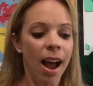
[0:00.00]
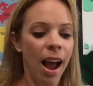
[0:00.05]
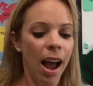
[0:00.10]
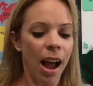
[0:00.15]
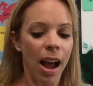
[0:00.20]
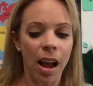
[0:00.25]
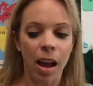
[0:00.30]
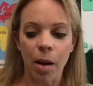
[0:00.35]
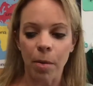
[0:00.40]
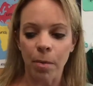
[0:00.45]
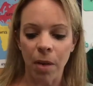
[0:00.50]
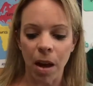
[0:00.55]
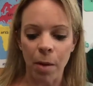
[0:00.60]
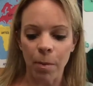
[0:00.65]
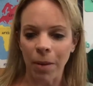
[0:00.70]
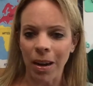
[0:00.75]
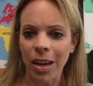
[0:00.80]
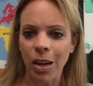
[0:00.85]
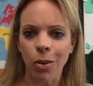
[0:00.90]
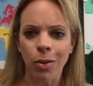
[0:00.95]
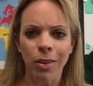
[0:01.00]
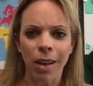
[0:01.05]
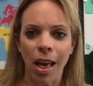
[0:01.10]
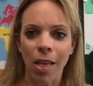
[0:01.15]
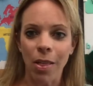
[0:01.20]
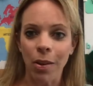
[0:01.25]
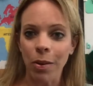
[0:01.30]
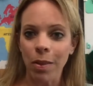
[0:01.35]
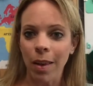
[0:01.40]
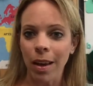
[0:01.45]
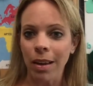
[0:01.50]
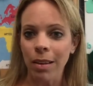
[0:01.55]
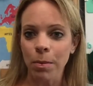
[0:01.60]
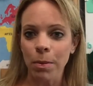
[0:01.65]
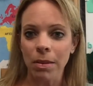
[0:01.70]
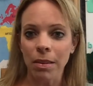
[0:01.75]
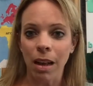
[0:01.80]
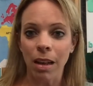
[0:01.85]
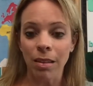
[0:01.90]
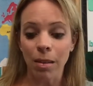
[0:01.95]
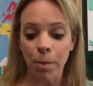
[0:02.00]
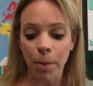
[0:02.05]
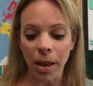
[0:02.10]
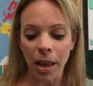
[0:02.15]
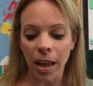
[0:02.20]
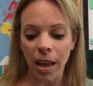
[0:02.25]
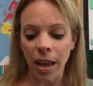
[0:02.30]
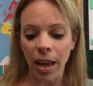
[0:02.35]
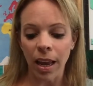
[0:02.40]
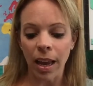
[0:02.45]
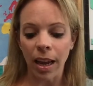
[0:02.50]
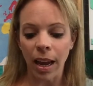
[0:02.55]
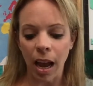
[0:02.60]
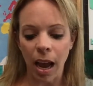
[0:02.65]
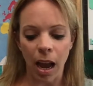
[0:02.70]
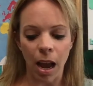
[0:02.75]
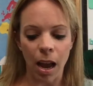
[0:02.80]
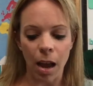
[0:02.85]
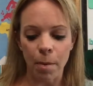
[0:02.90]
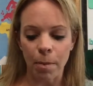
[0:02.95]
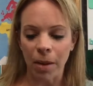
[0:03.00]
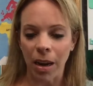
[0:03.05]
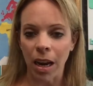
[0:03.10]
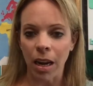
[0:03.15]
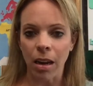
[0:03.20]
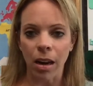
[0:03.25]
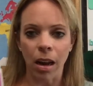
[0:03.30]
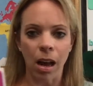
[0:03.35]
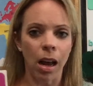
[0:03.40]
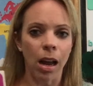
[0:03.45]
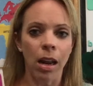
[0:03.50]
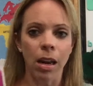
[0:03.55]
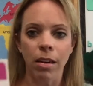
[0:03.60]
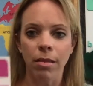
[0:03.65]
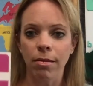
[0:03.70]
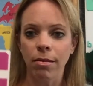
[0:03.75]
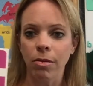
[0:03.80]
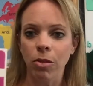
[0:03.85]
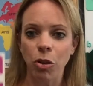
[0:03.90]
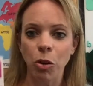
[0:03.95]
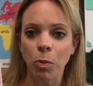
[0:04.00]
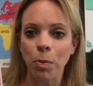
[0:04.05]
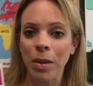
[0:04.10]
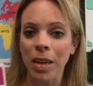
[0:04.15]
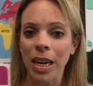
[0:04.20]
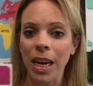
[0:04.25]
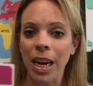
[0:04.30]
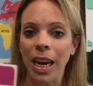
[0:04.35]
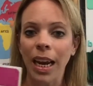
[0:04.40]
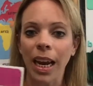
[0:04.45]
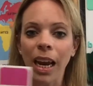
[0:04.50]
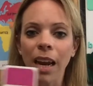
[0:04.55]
I might use other things besides a pig. I might not do pink.